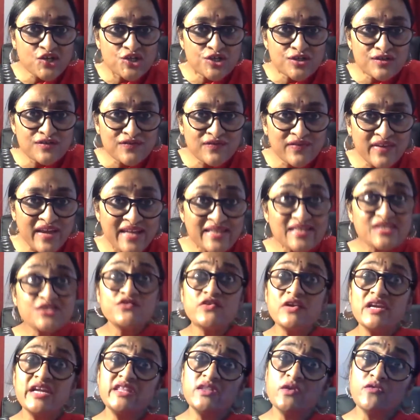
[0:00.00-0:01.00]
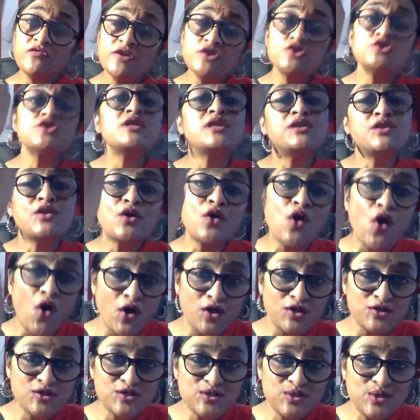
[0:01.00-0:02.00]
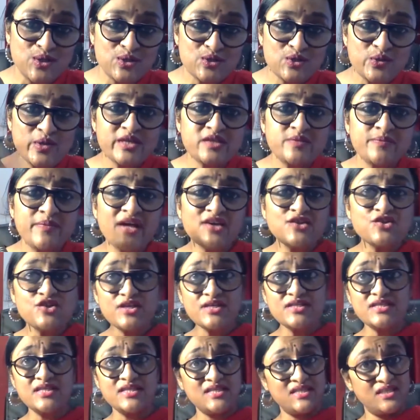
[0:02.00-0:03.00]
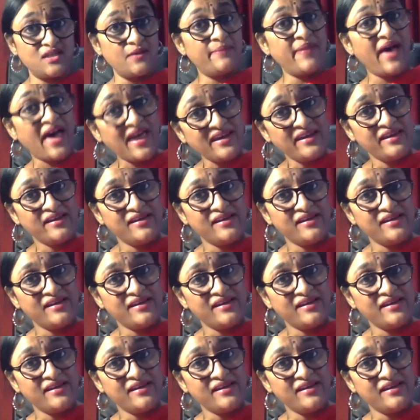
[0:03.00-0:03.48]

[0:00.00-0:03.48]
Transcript: It is really the vision and the cause. So as much as it's the Banyan,